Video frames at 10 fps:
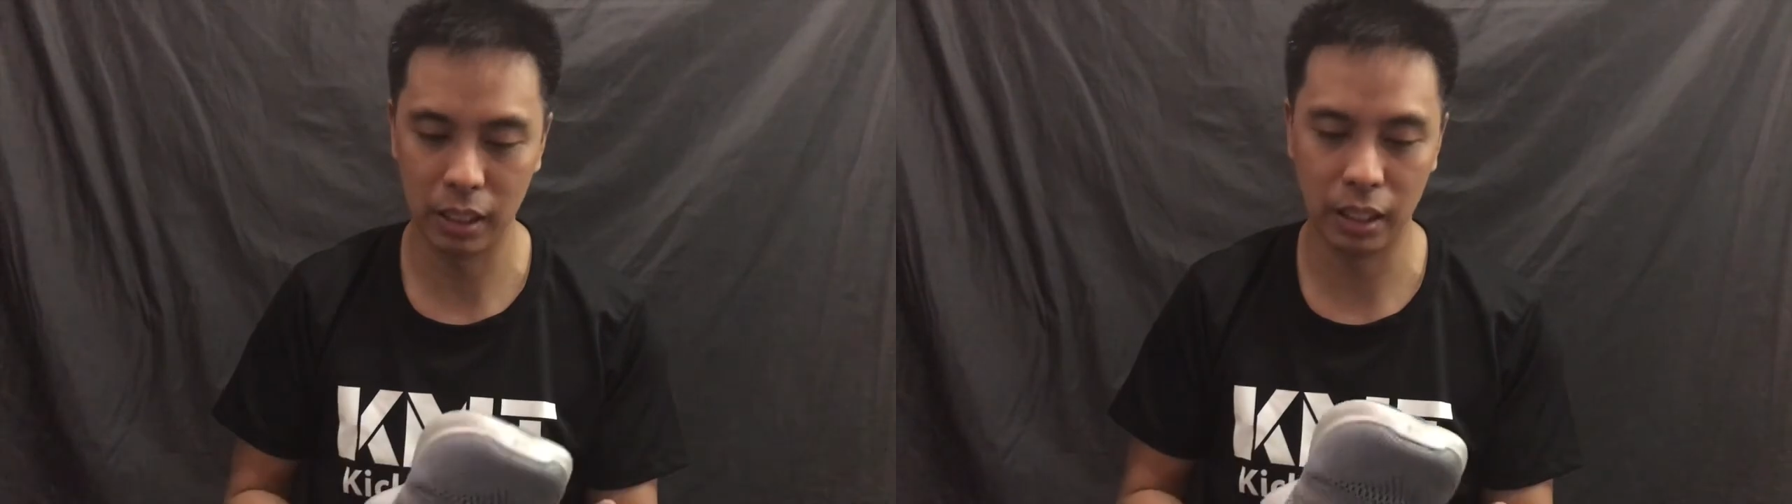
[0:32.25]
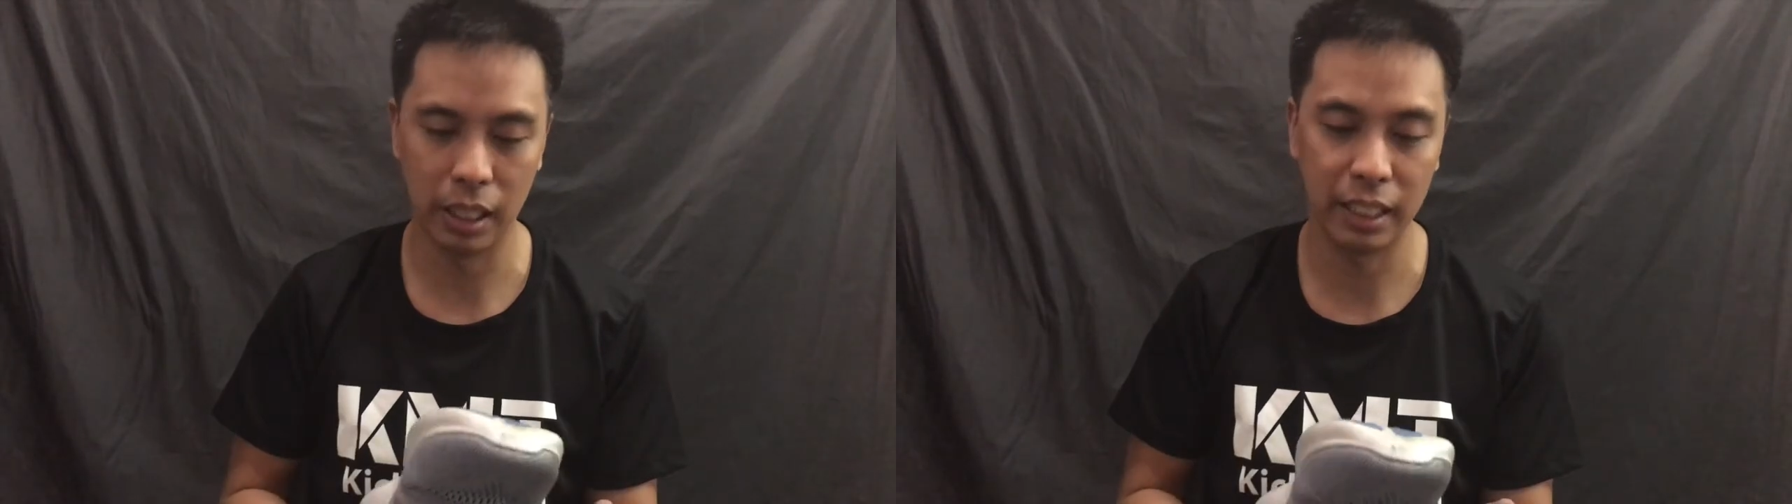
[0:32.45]

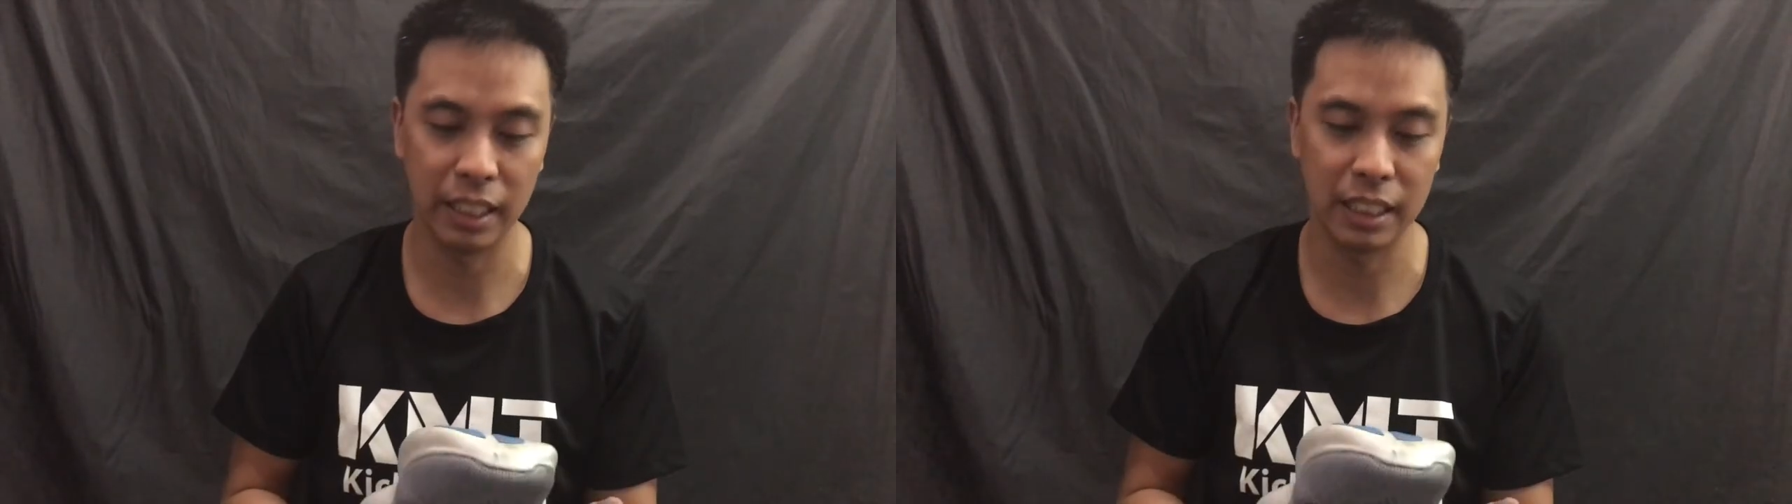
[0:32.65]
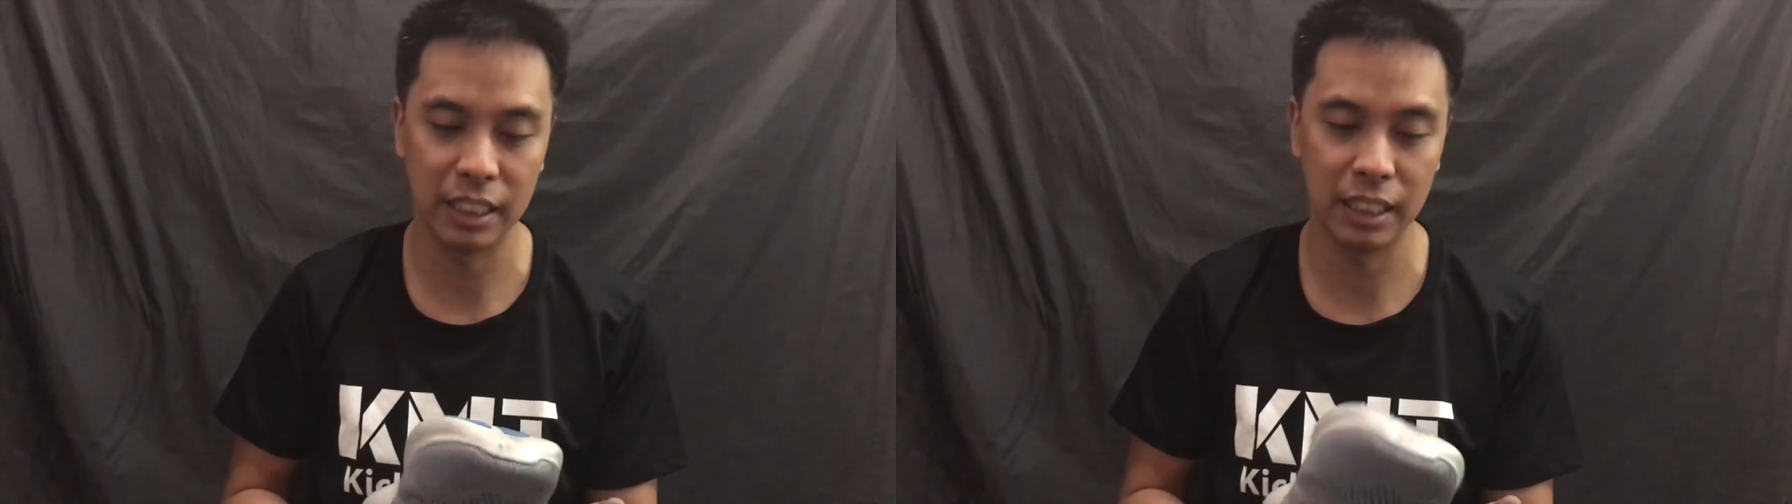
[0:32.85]

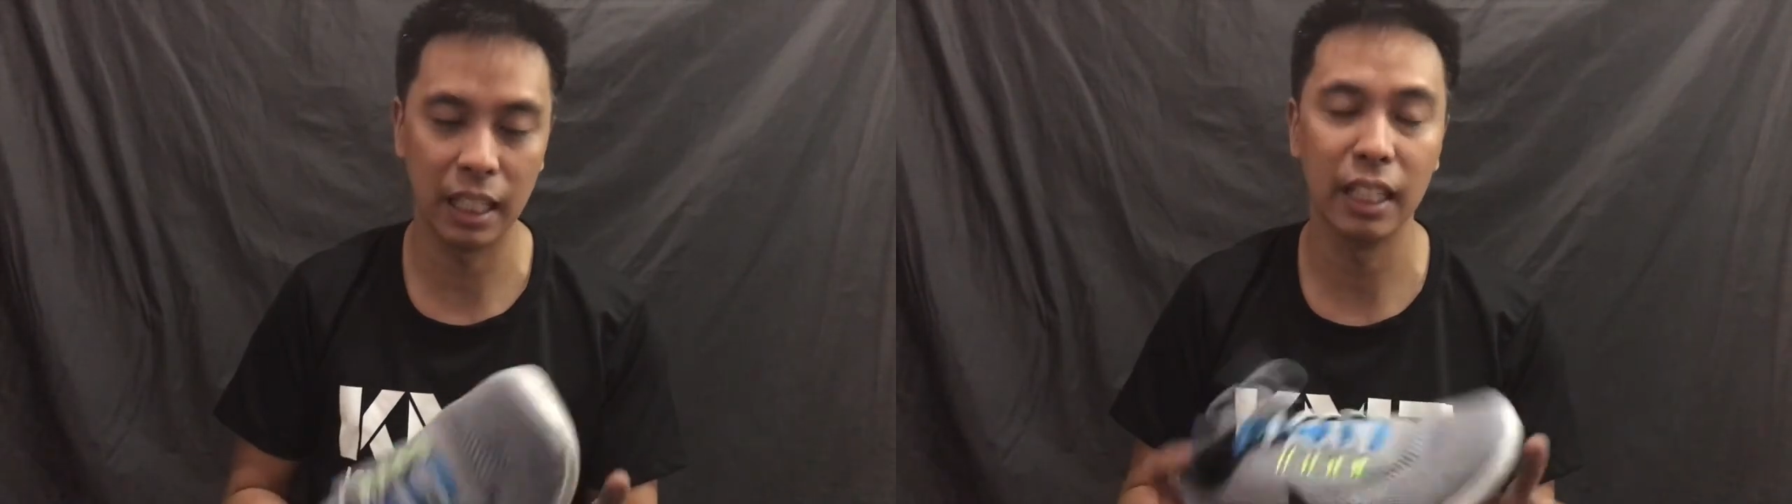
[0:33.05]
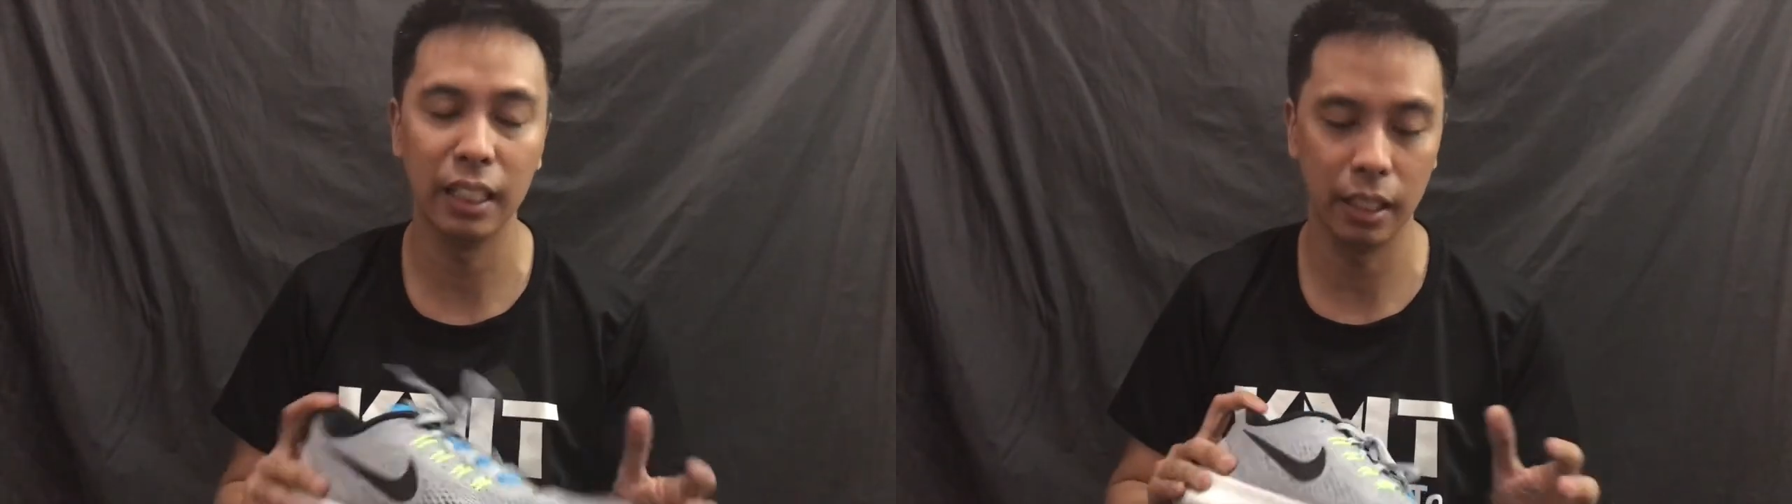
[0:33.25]

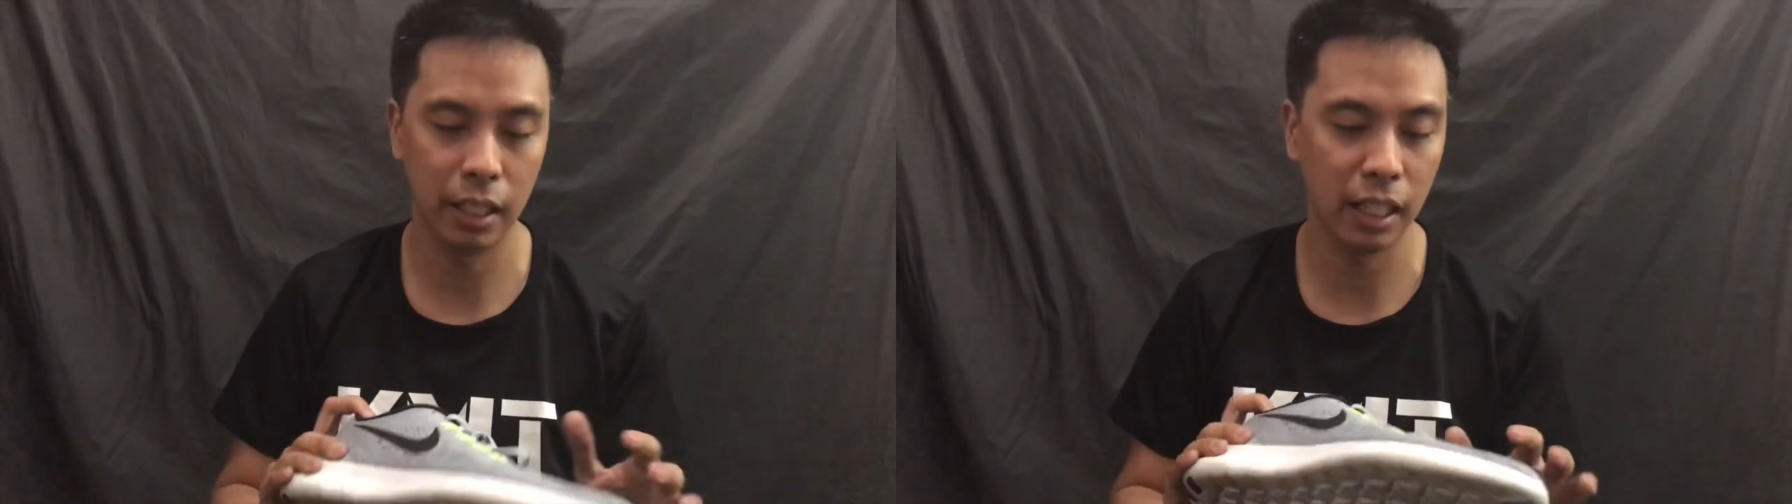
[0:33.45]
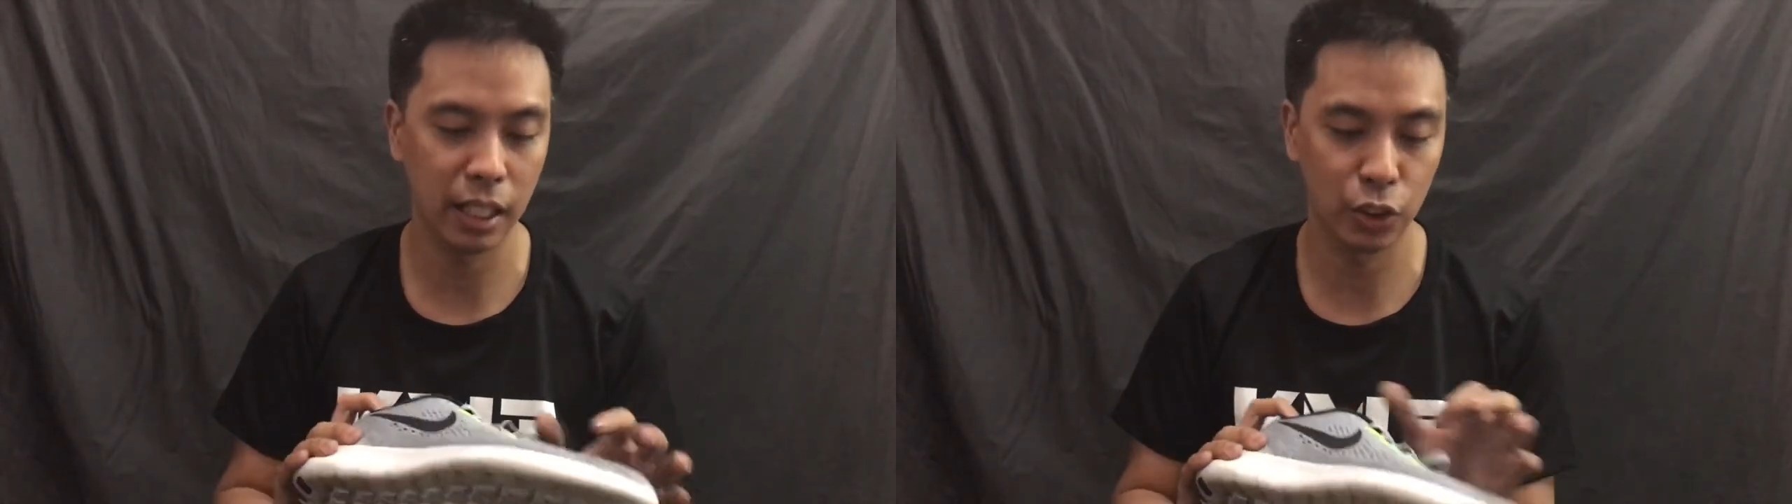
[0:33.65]

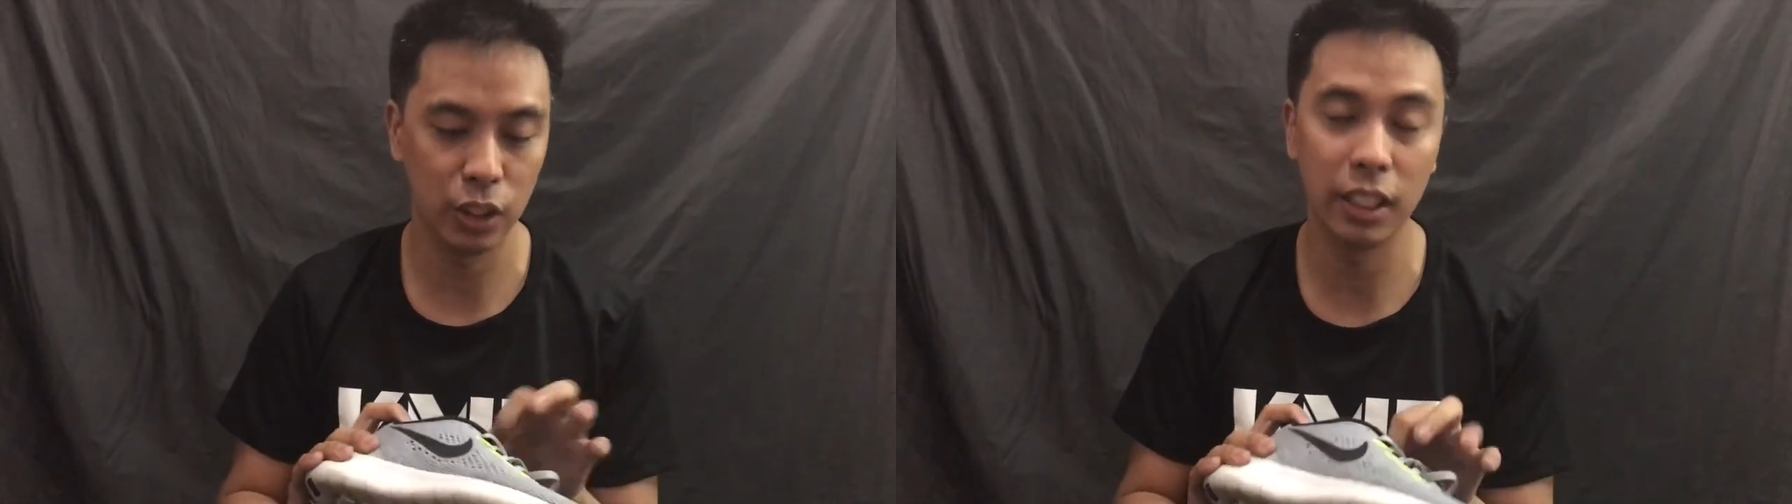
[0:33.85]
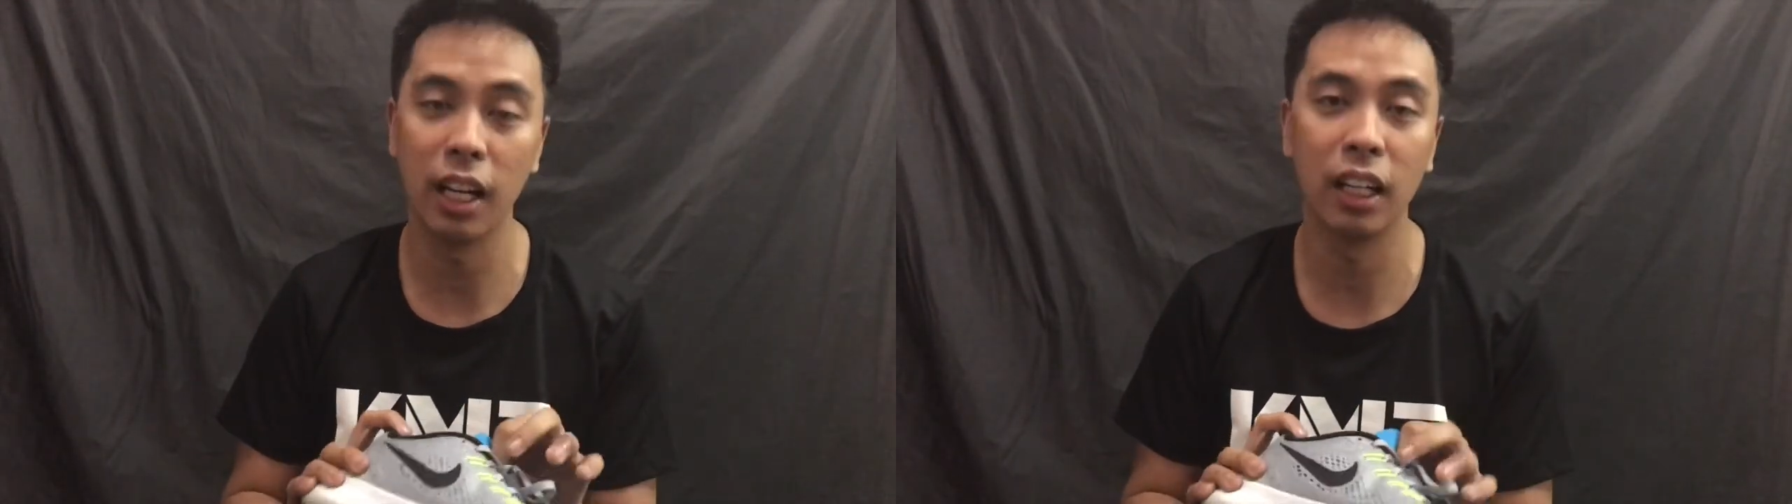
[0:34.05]

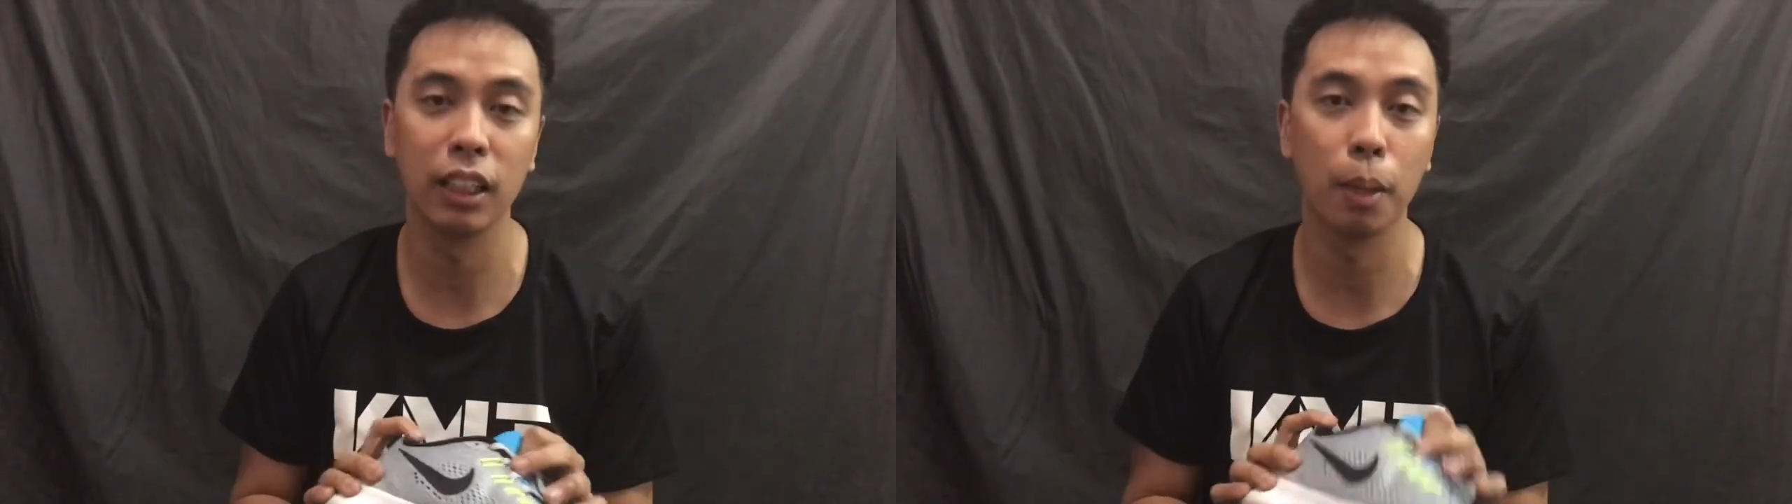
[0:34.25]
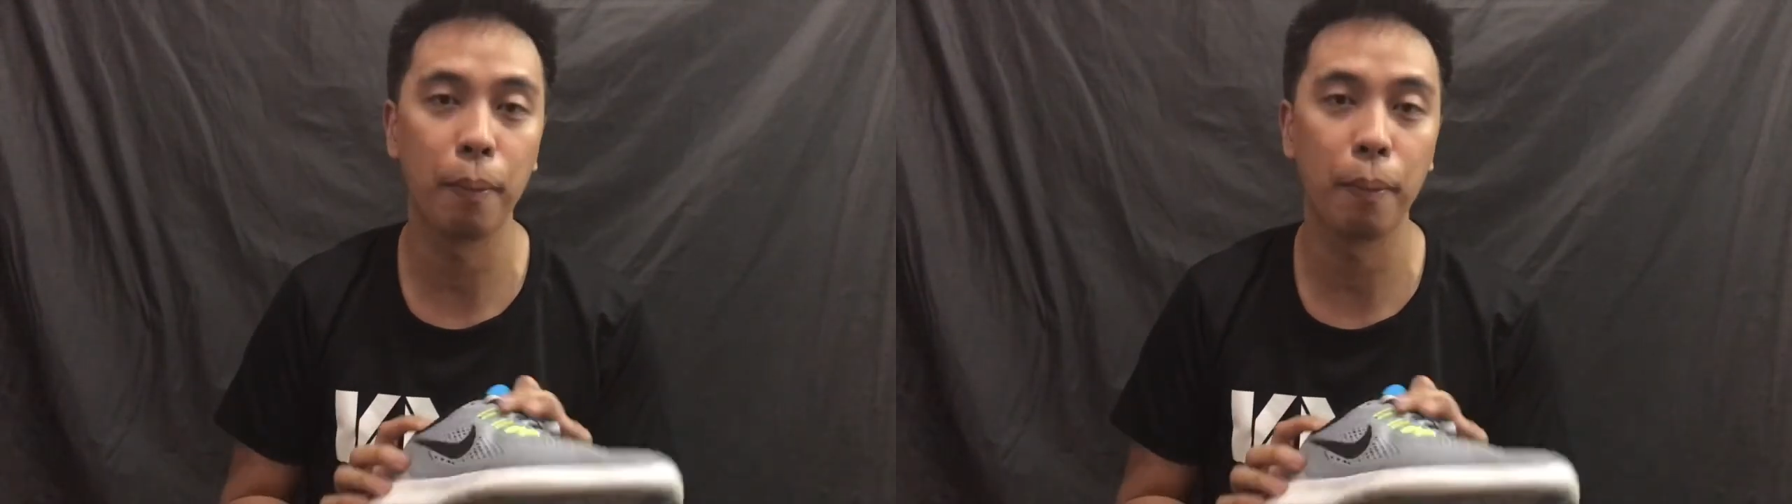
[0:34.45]
nakakita